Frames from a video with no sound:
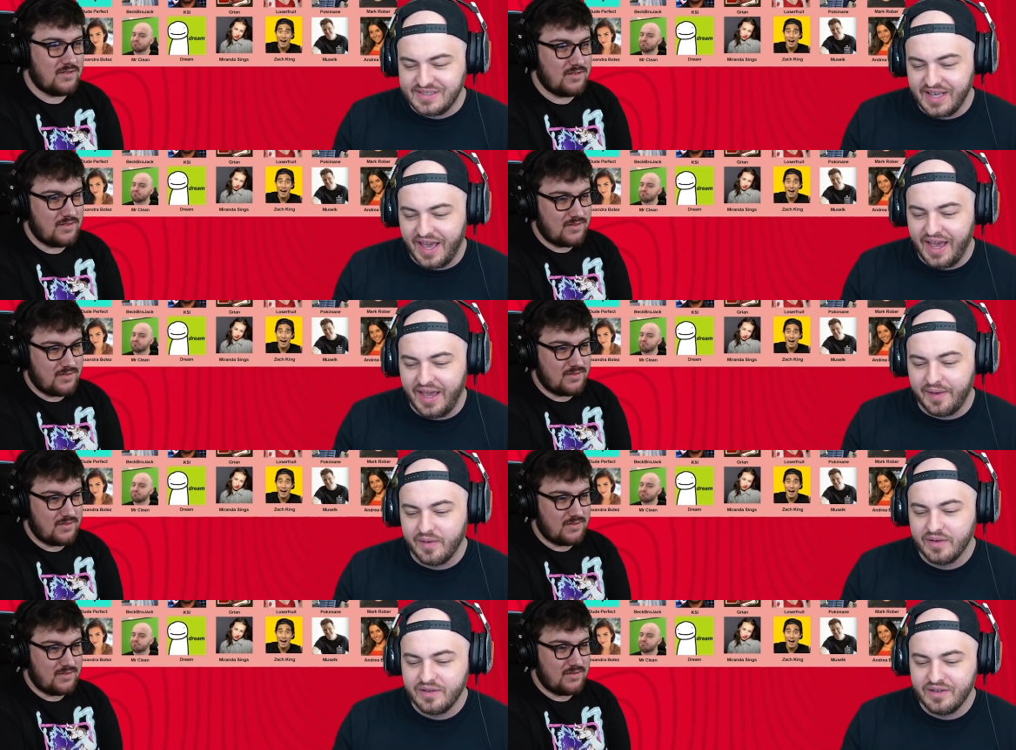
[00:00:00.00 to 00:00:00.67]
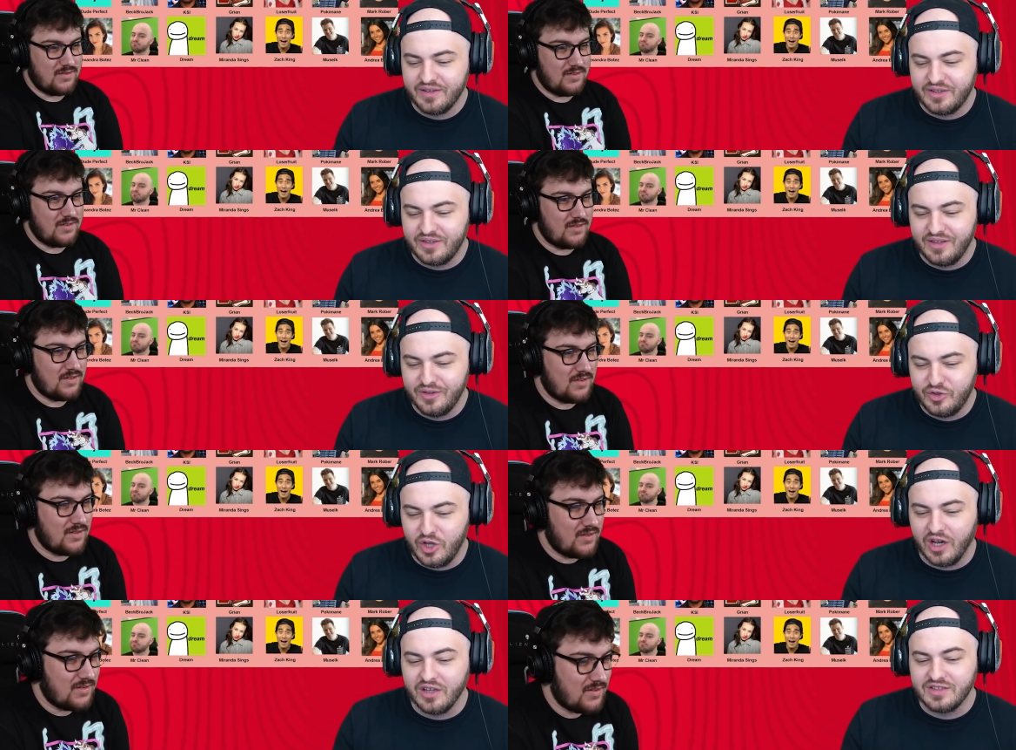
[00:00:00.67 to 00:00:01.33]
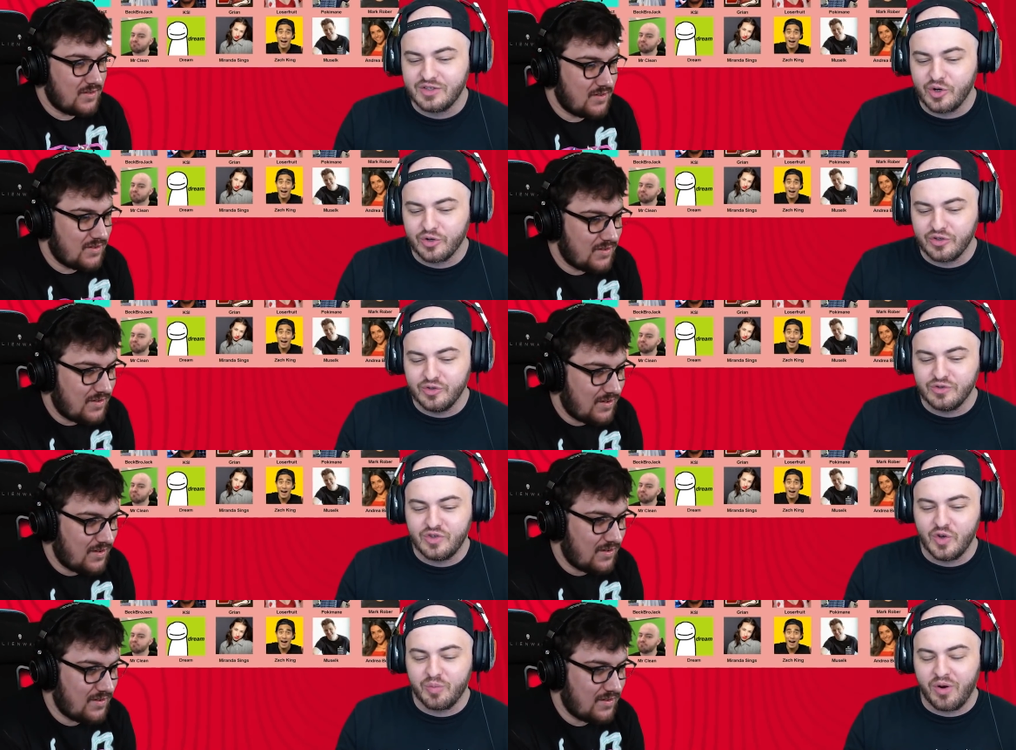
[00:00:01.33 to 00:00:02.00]
Speaker 1: is say, "Does your
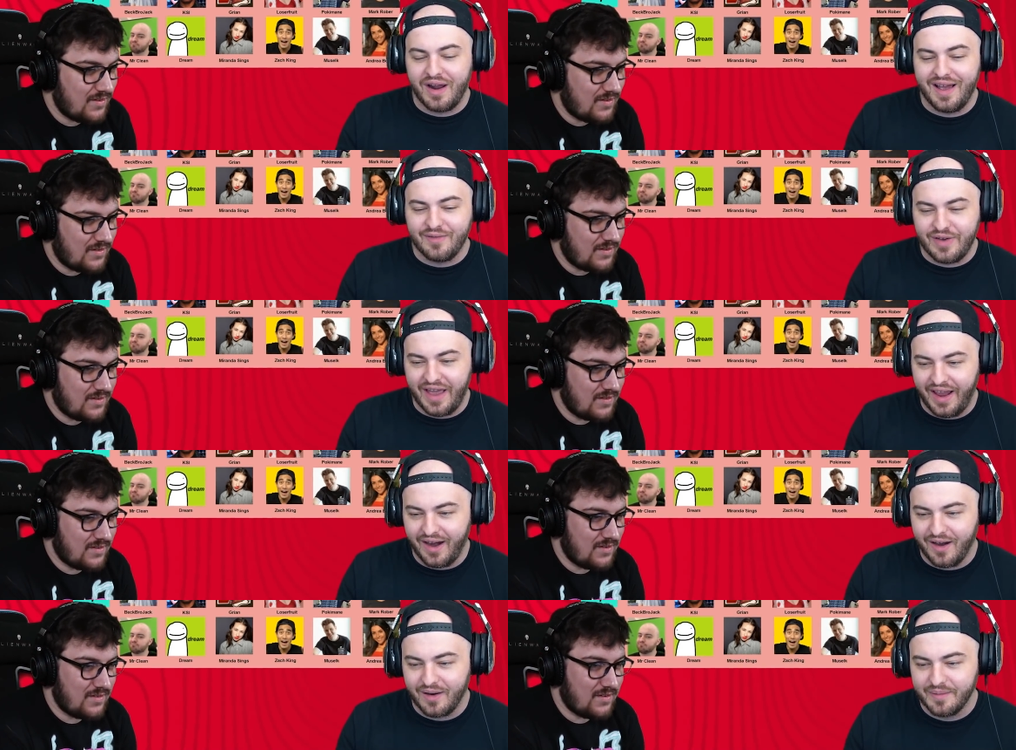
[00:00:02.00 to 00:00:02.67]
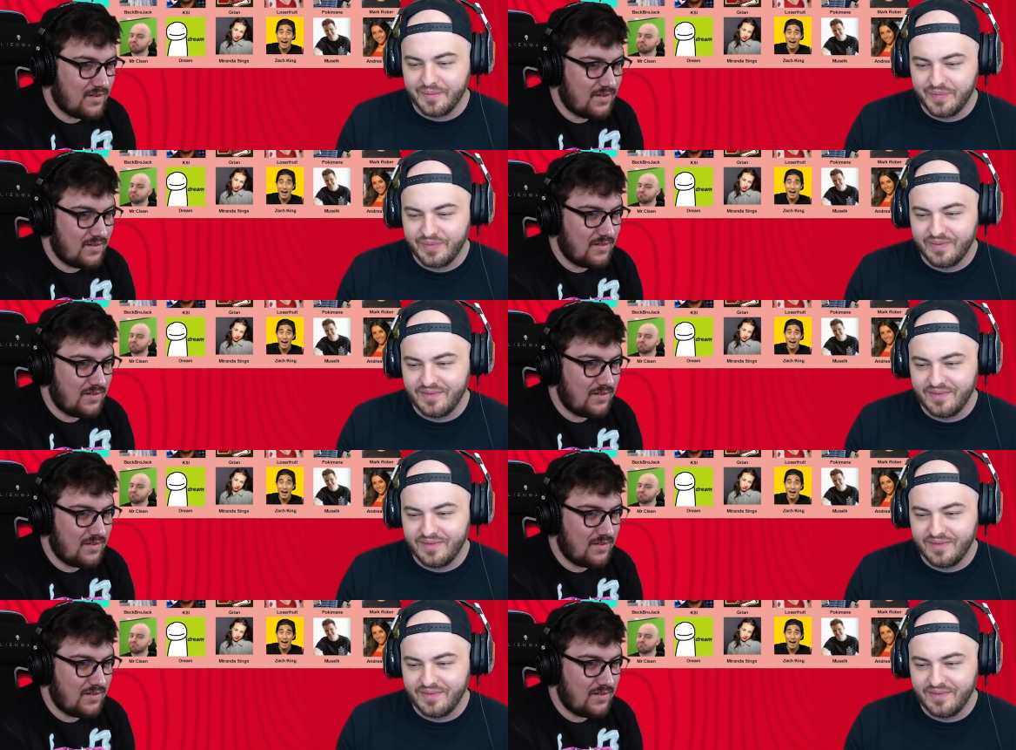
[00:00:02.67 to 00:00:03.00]
YouTuber have hair?"